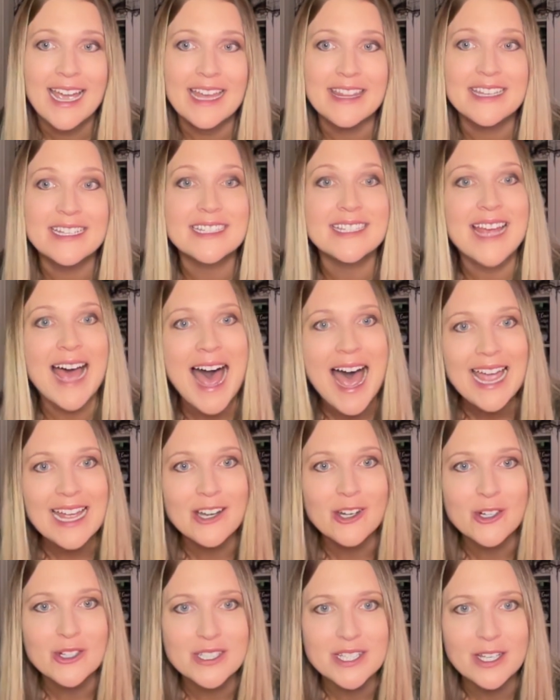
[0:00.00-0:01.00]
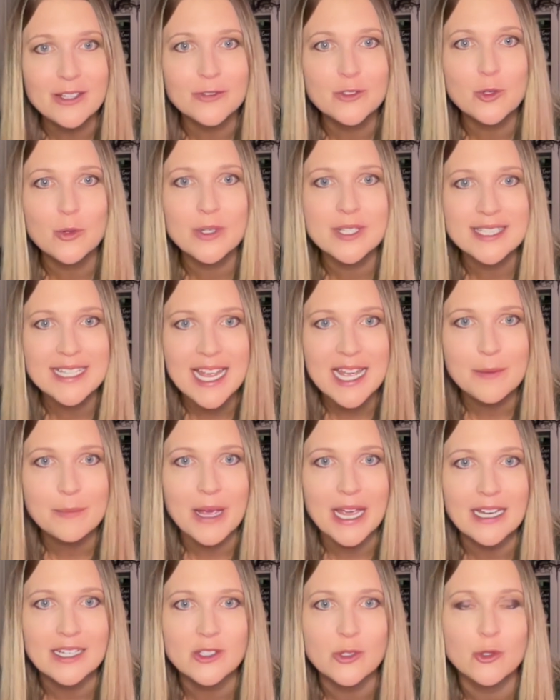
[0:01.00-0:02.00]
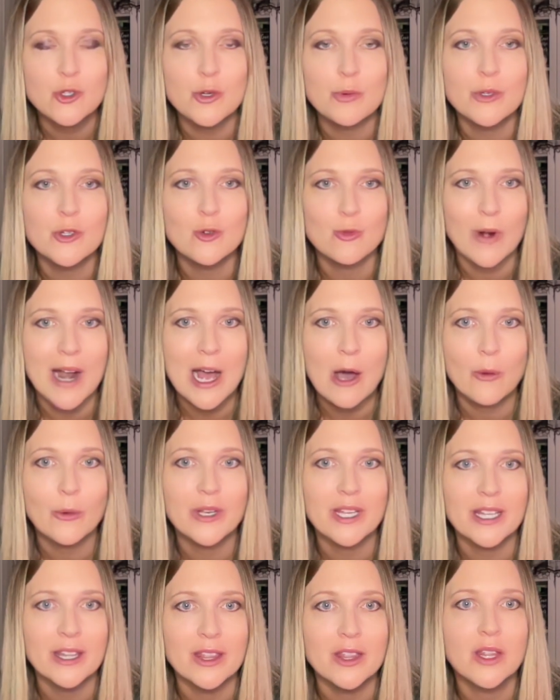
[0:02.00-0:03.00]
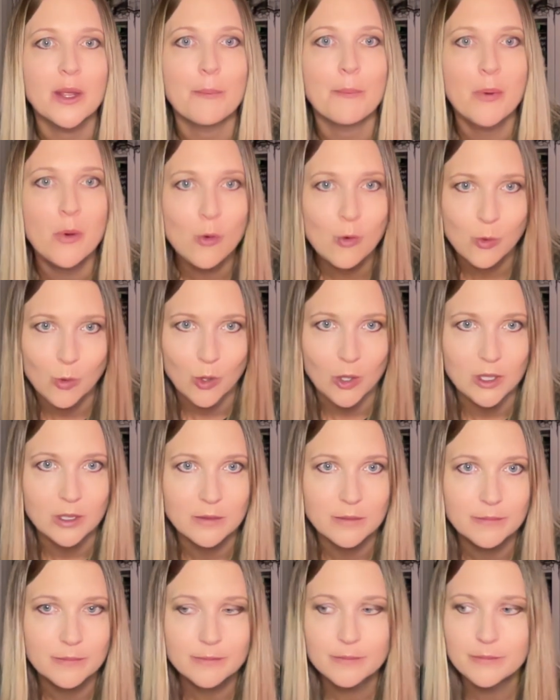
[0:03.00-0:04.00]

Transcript: and then tied herself to a sandbag so she would drown in the pool.